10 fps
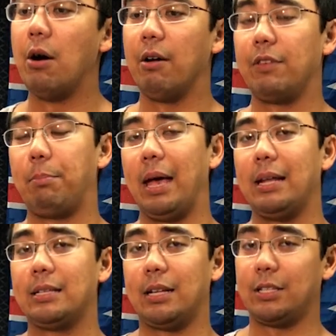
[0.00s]
However, the
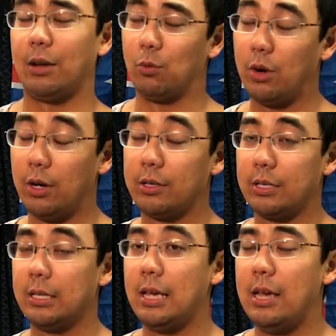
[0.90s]
pain starts to get
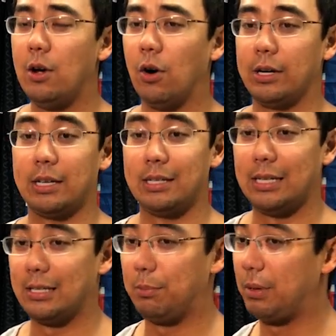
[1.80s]
worse or it doesn't
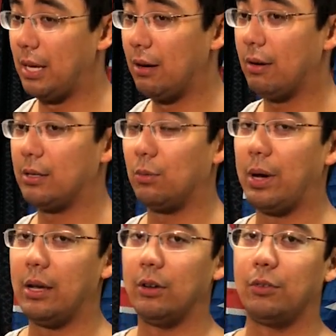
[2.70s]
disappear as the
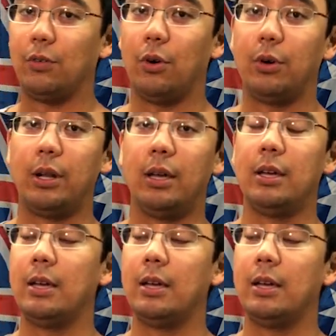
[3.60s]
weight goes forward,